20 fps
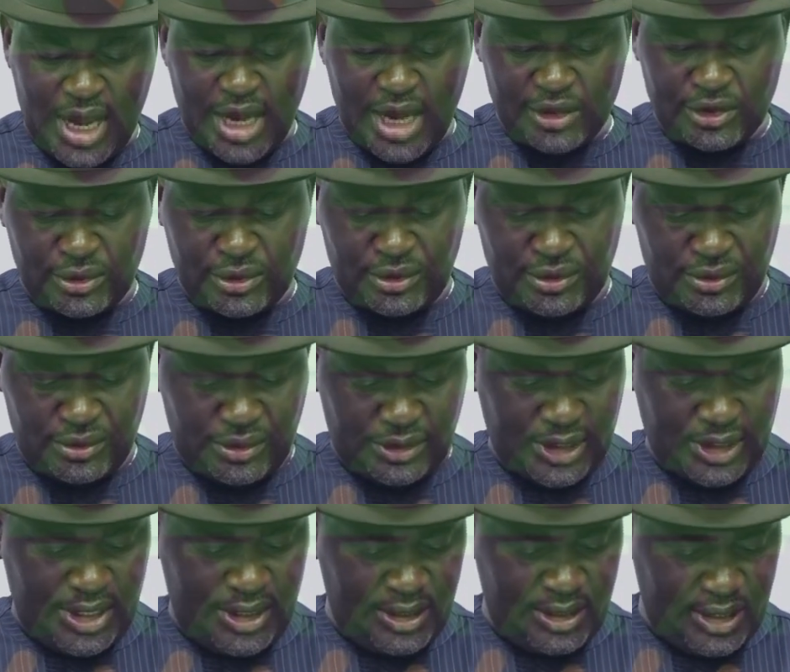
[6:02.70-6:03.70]
actions
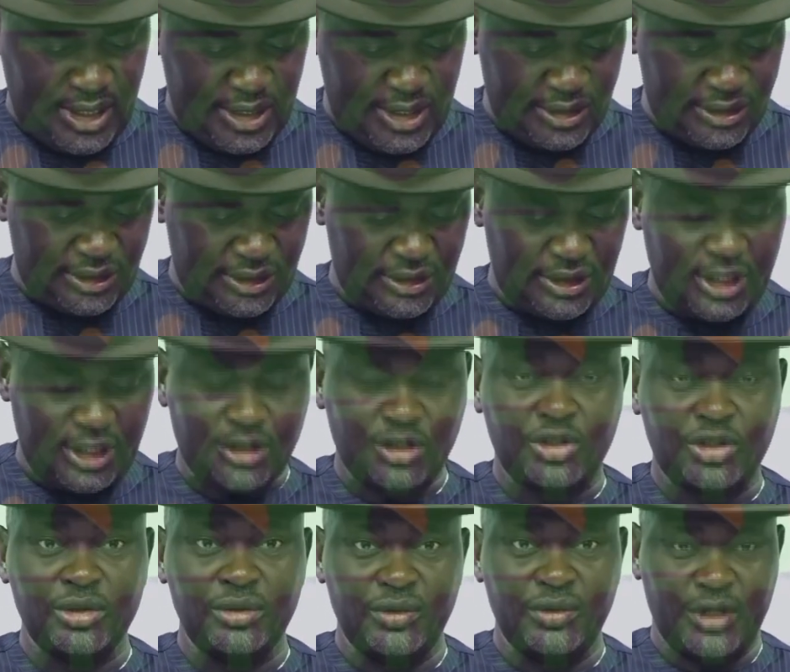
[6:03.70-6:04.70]
against their
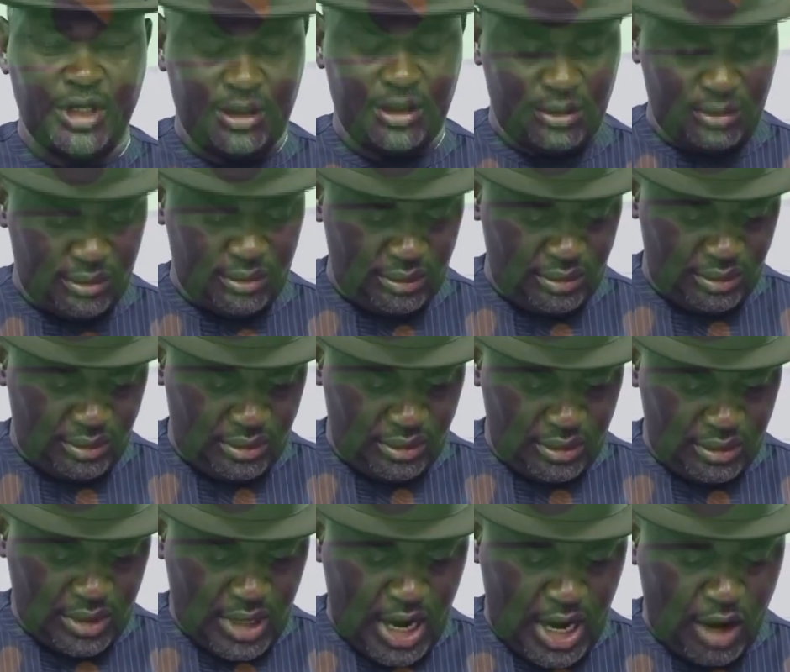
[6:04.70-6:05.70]
children
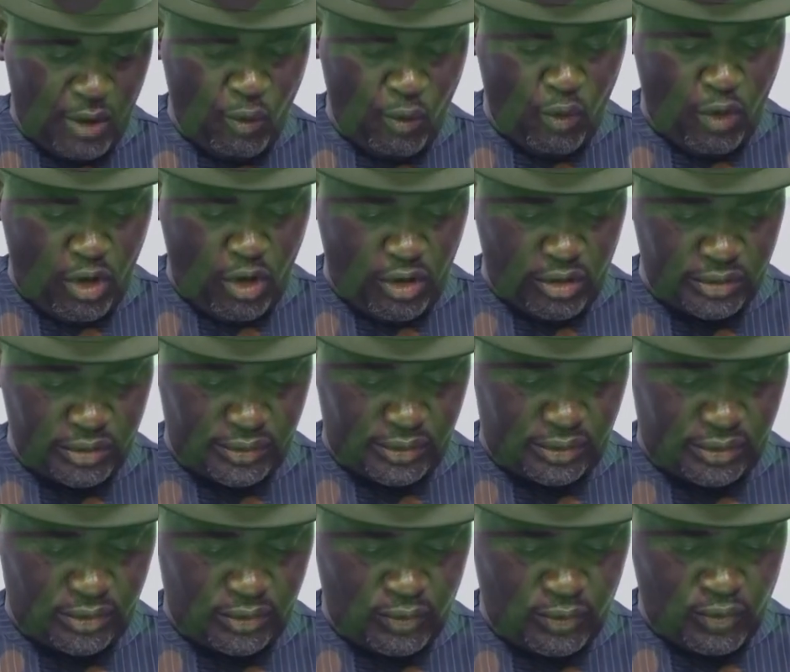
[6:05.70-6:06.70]
and
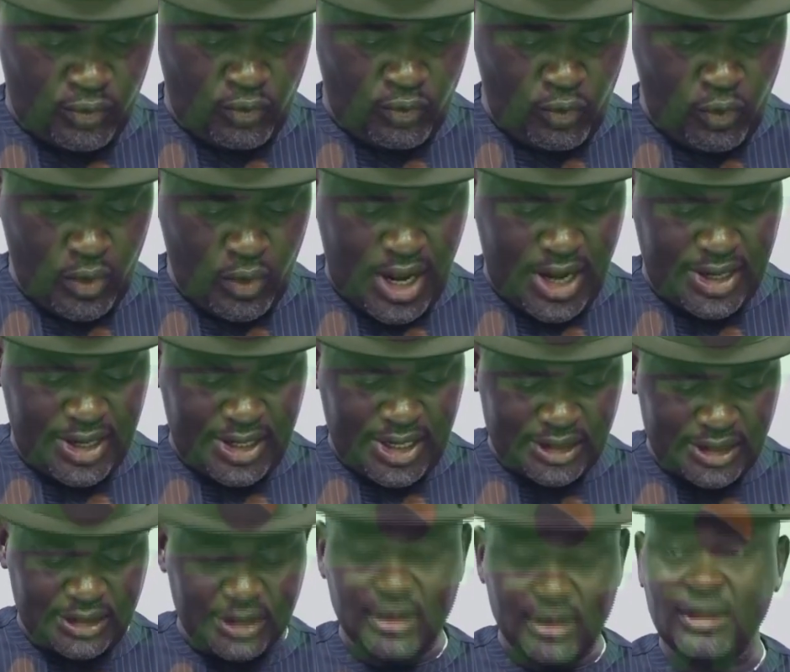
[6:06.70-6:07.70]
wards who are
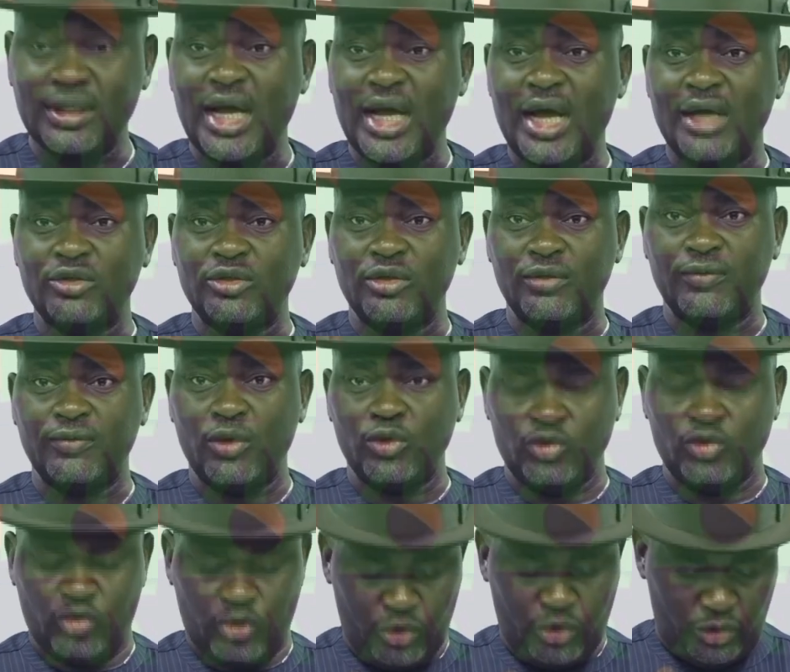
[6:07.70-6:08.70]
getting out of
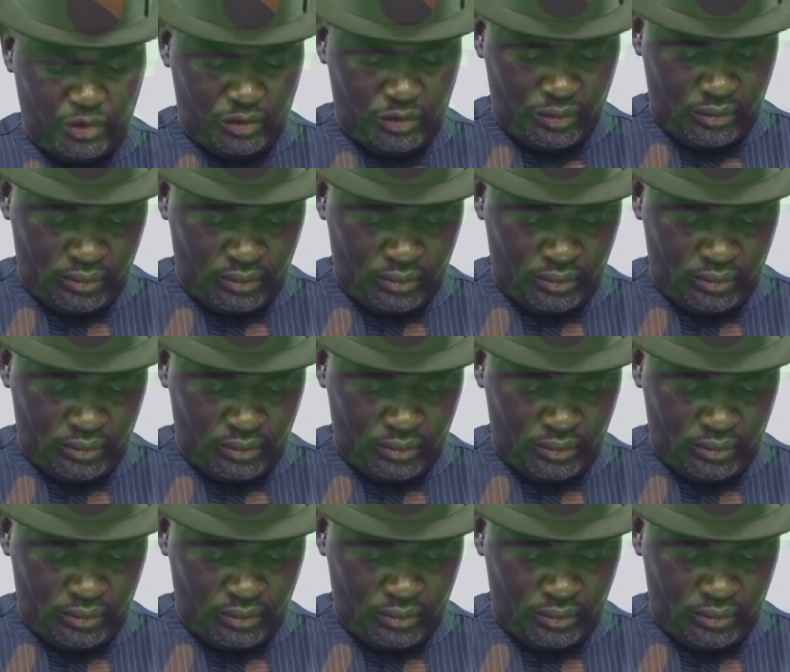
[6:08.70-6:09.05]
control.